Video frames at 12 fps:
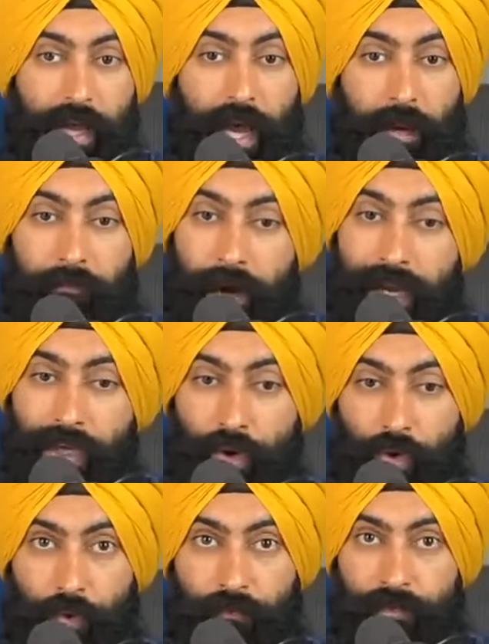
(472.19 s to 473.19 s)
And my
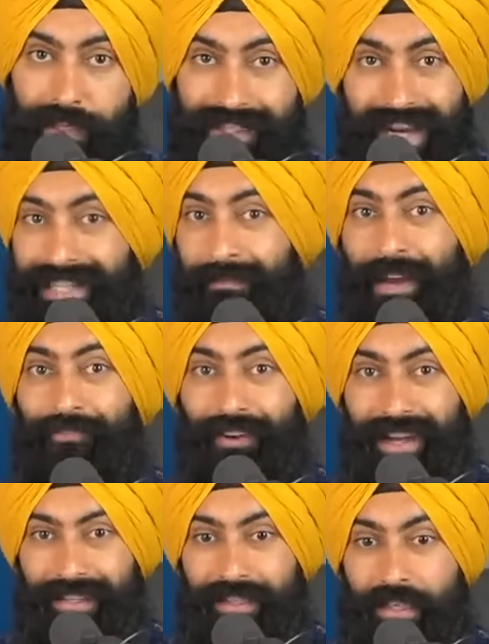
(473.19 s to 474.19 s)
goal is not to make
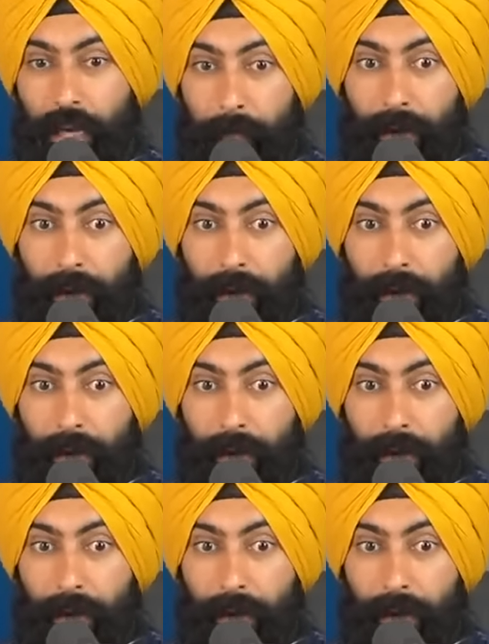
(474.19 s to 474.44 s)
friends.